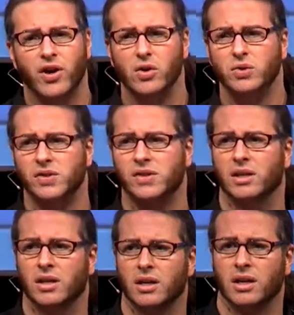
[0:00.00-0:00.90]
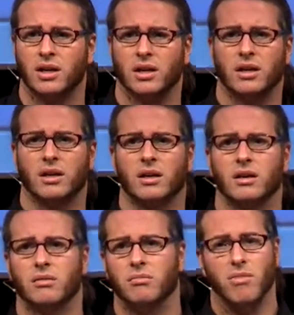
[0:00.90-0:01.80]
of those.
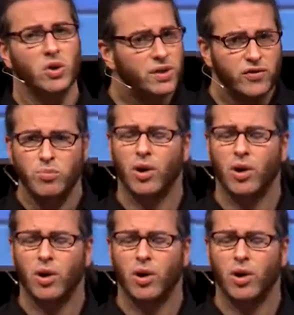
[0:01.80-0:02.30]
Most of you